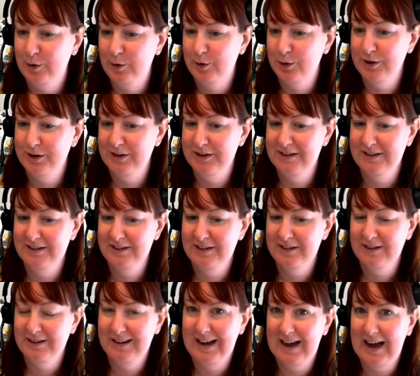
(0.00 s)
Couldn't
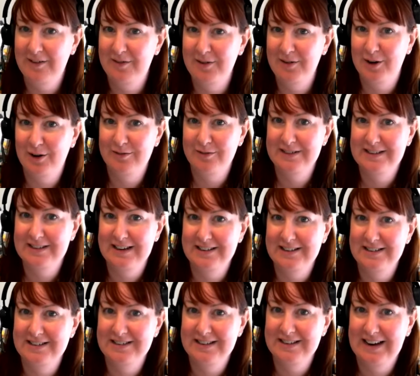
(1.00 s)
have a
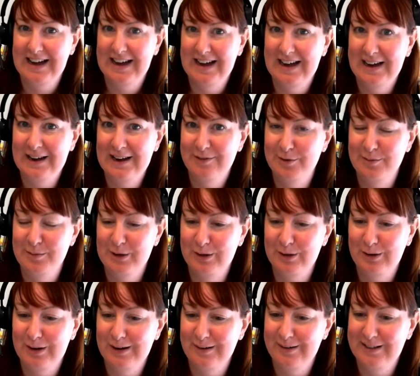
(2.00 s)
conversation today from a
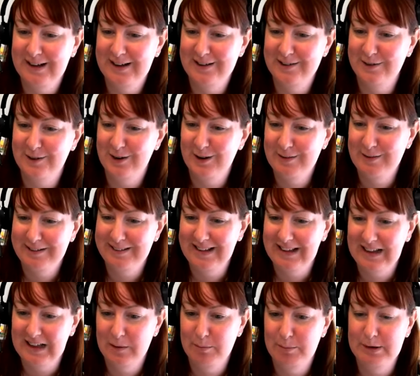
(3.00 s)
lawyer without talking about the
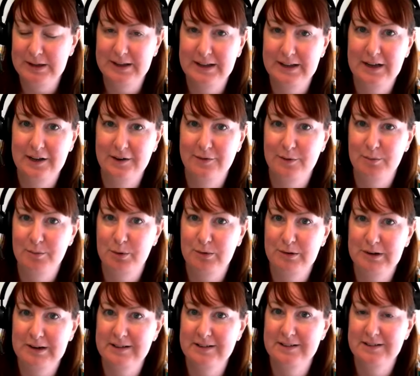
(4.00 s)
liability of
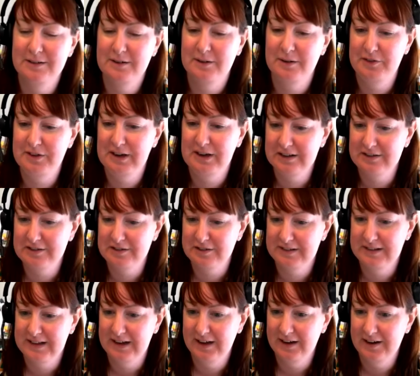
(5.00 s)
employers. So I'll touch on
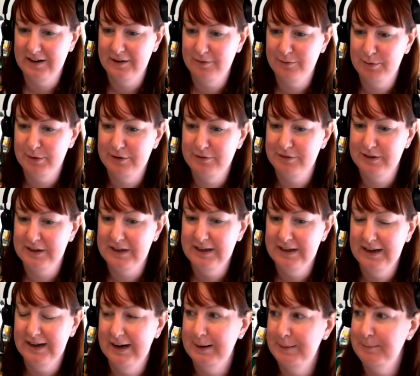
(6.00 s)
that briefly.
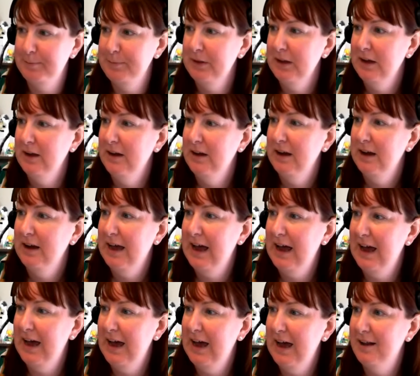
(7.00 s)

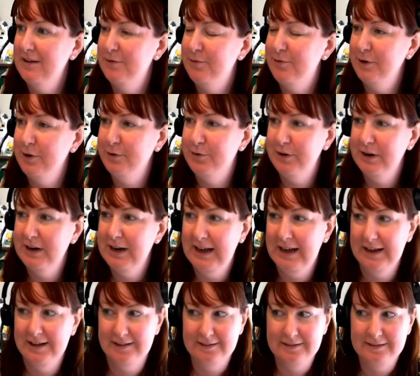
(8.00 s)
And feel free to
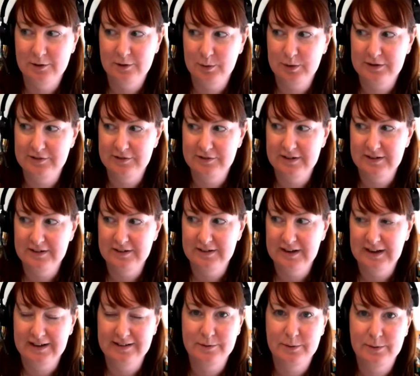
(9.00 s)

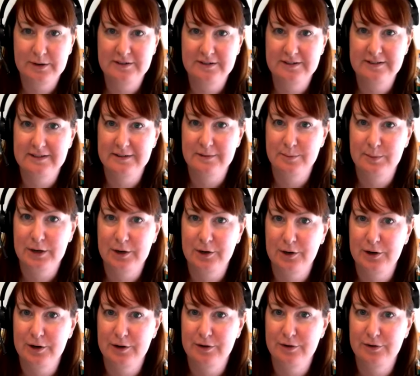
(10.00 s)
ask questions as we
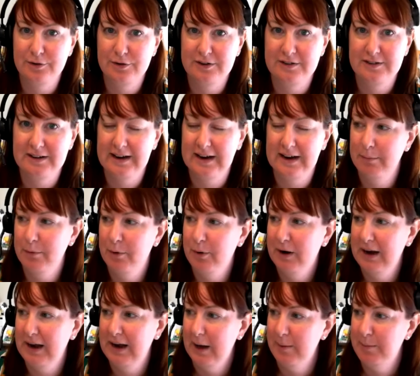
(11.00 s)
go through today. I'm
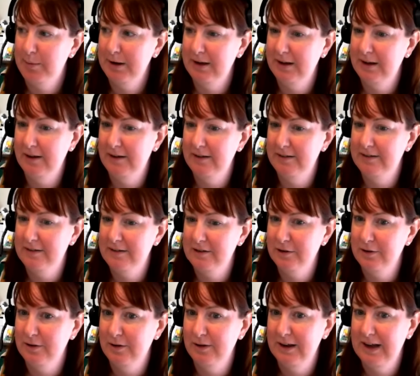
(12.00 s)
quite happy
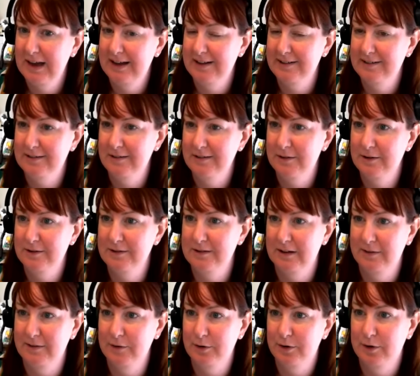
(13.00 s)
to answer those
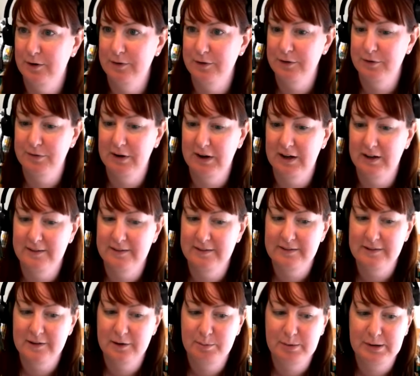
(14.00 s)
on the run.
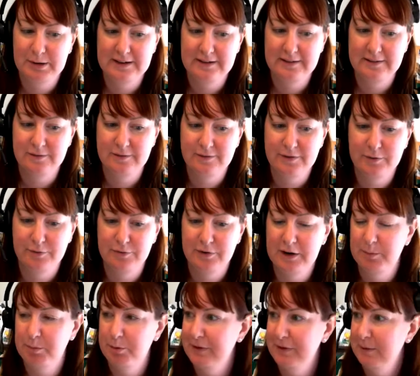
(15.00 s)
So please feel free
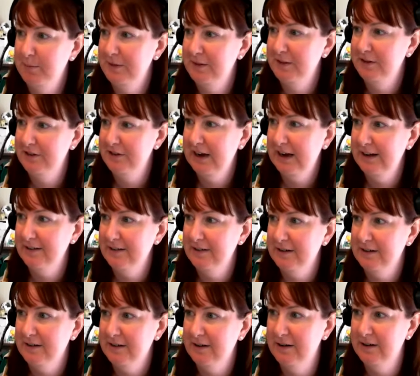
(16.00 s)
to put them in the chat
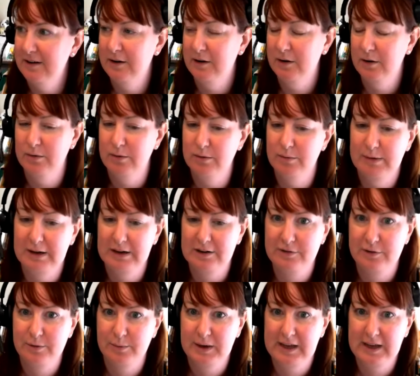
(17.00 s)
and I'll make
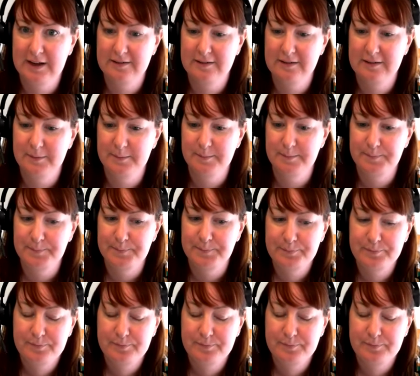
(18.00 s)
sure we get to them.